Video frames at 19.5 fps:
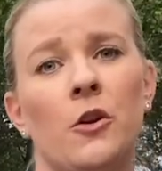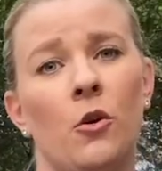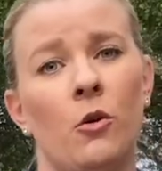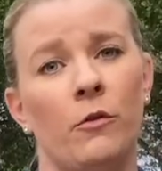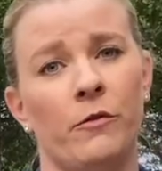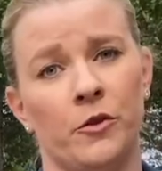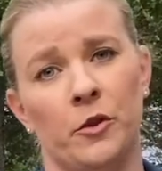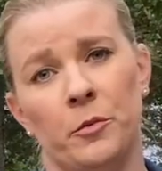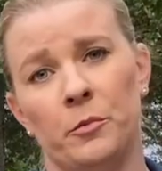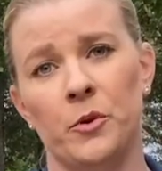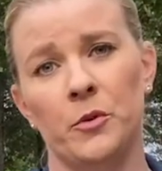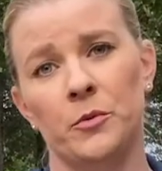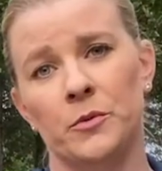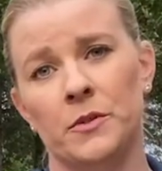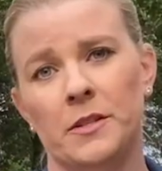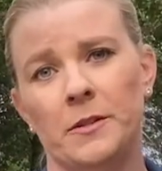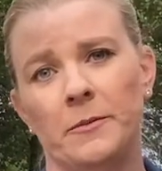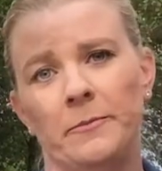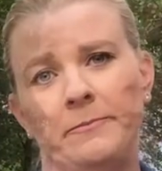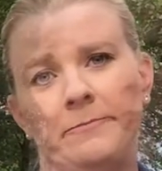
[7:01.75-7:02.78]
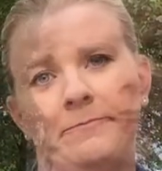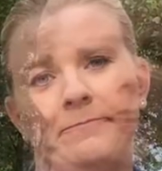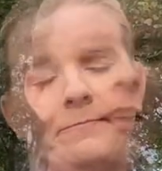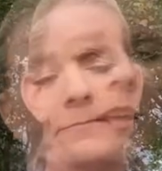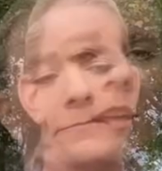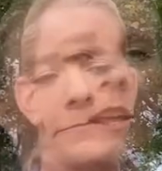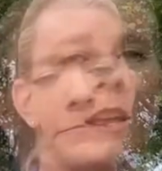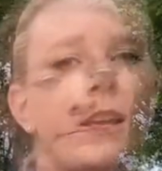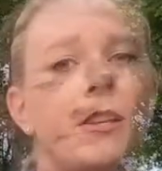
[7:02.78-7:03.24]
over the boot.
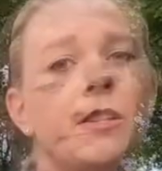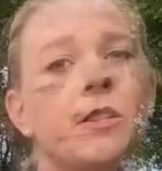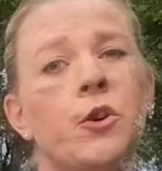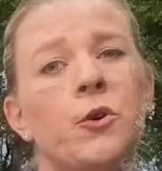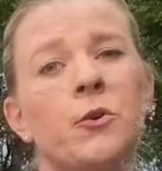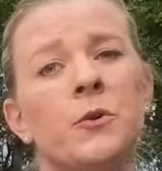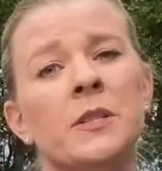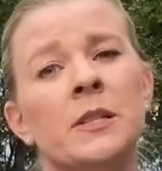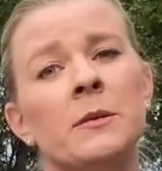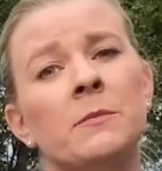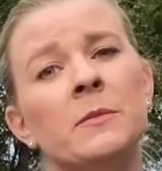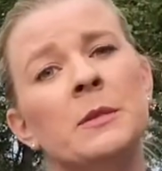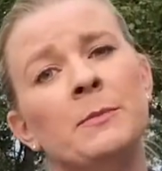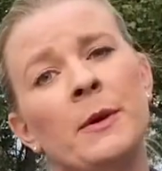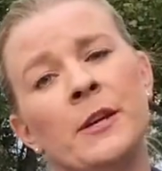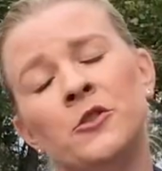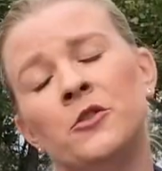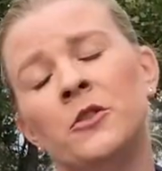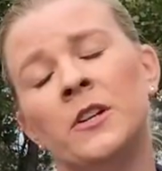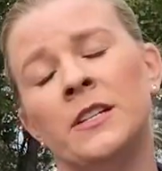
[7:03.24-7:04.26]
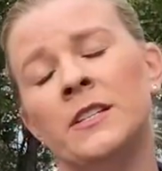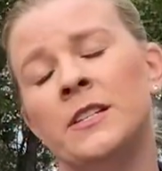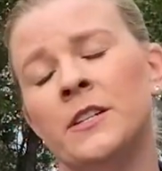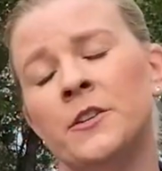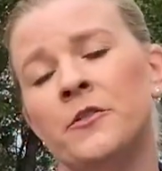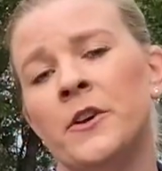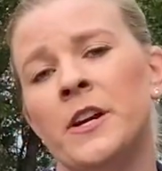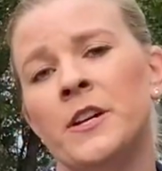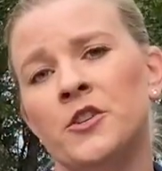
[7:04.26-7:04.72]
So some special
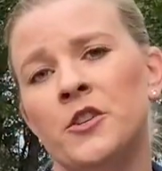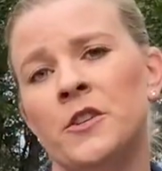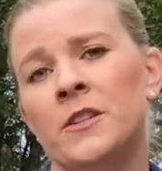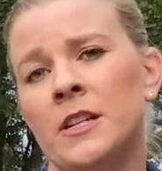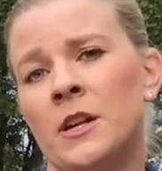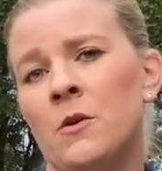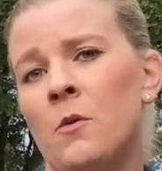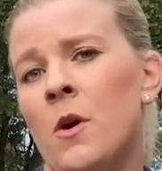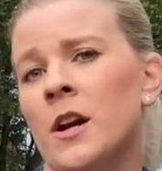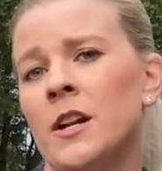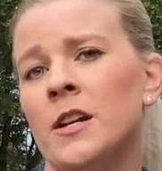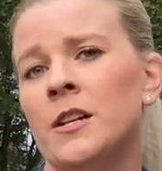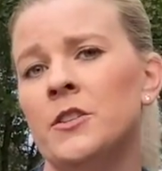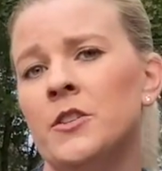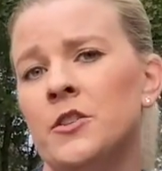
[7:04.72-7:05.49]
considerations I wanted